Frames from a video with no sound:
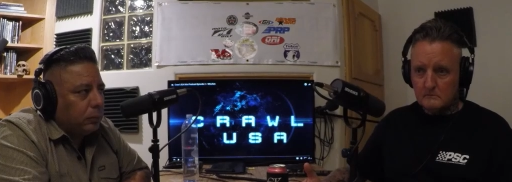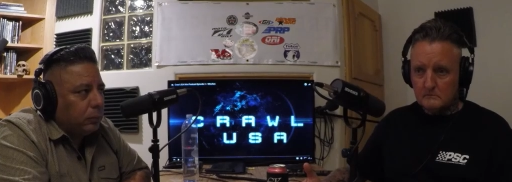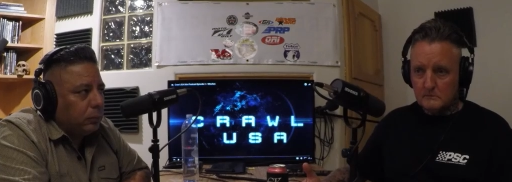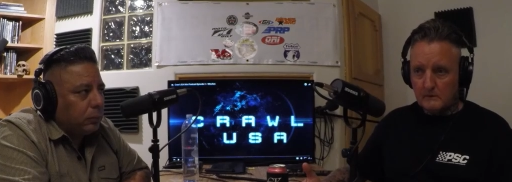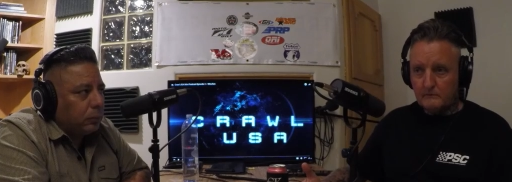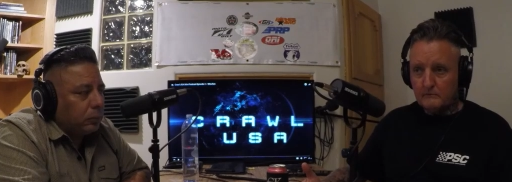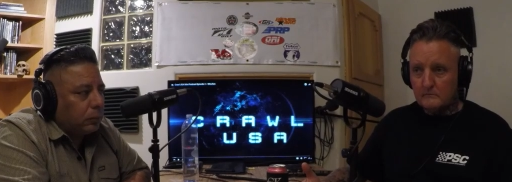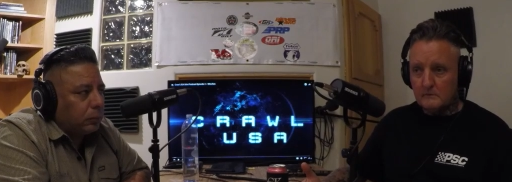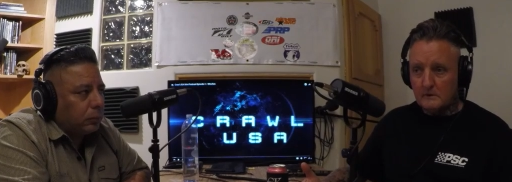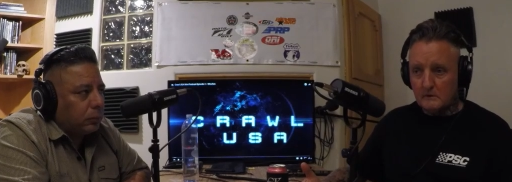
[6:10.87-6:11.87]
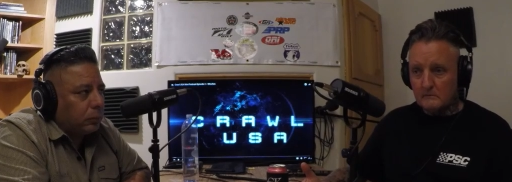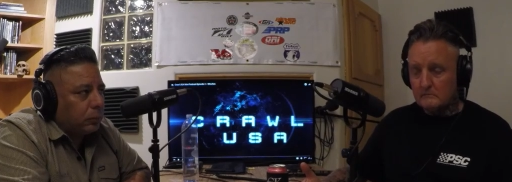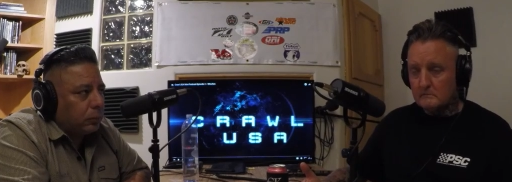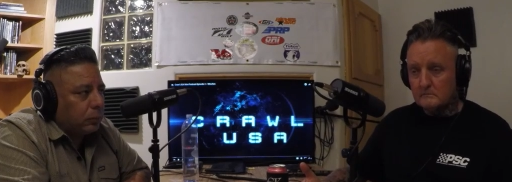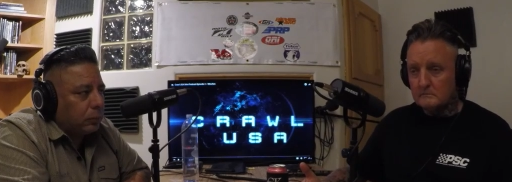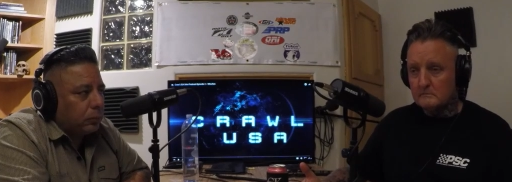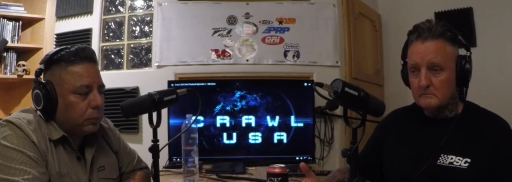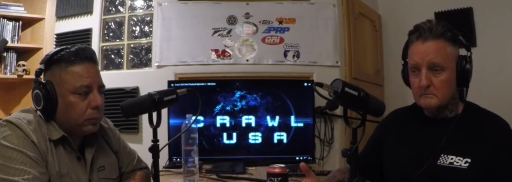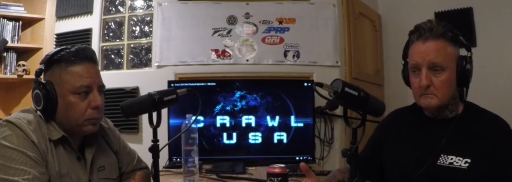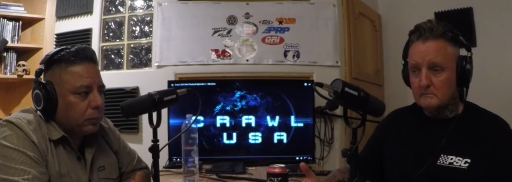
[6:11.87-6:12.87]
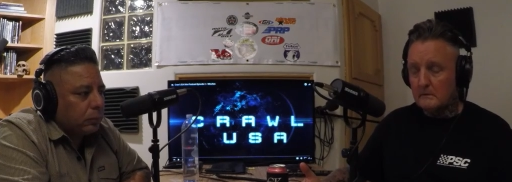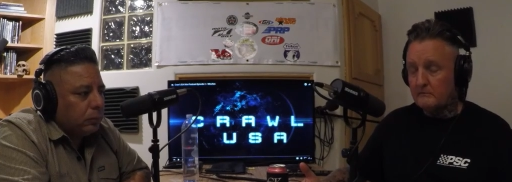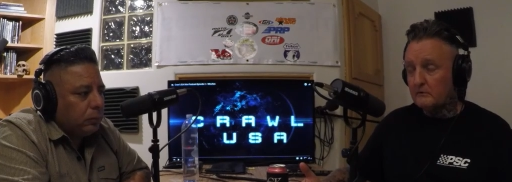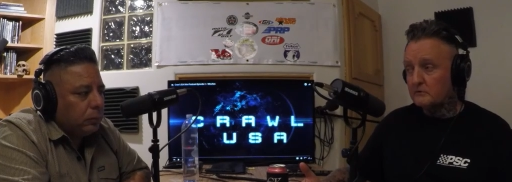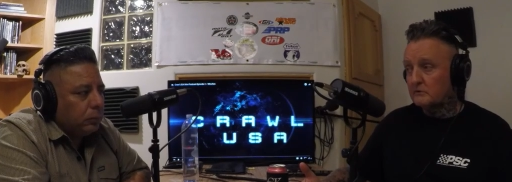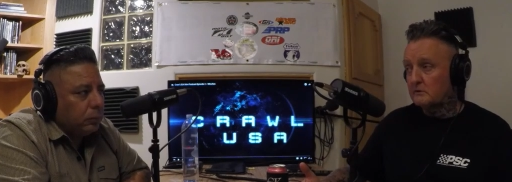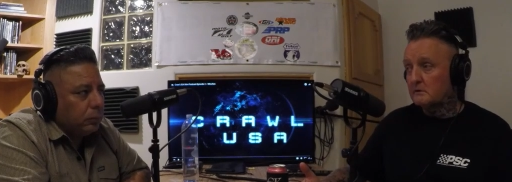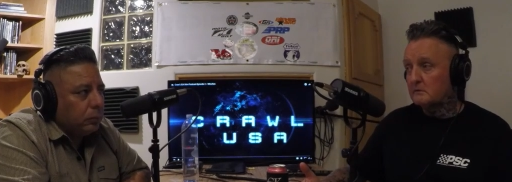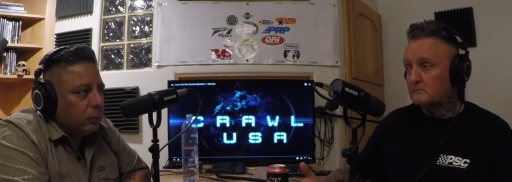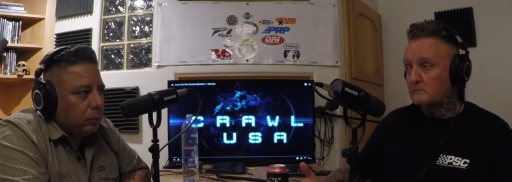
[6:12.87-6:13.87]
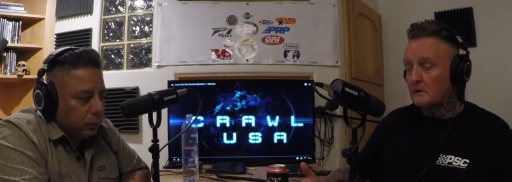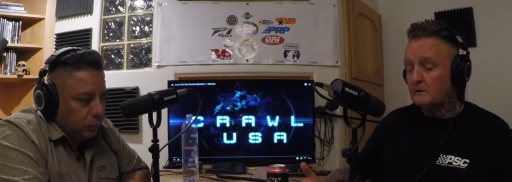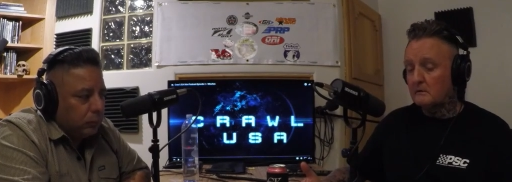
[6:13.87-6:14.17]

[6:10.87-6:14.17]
Speaker 1: that you know that feels good right?